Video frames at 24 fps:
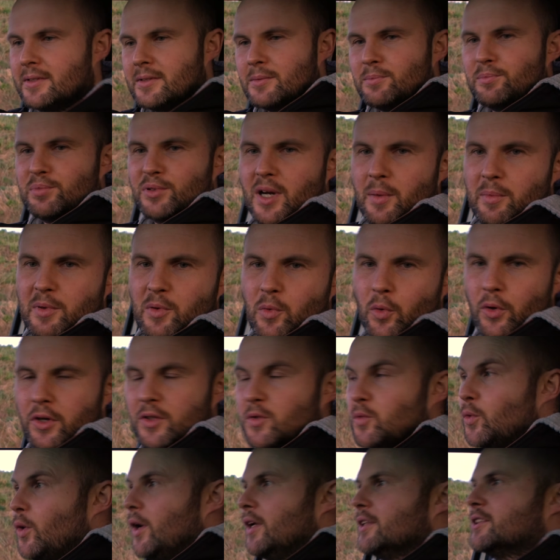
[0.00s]
Probably
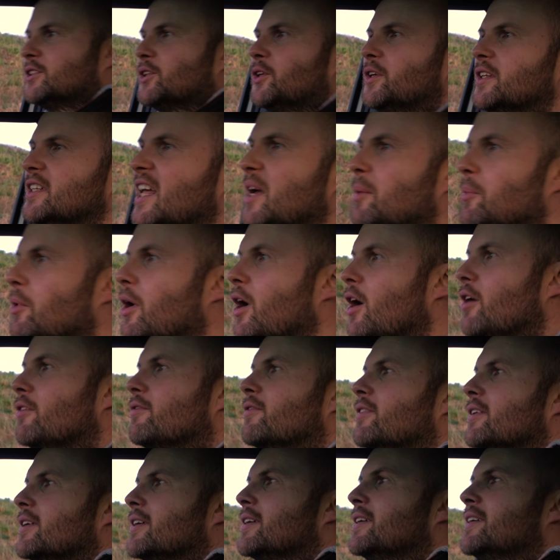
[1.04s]
worthwhile turning them
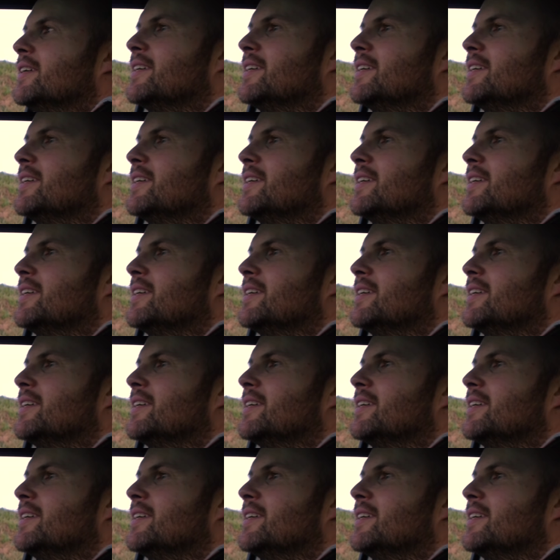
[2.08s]
off in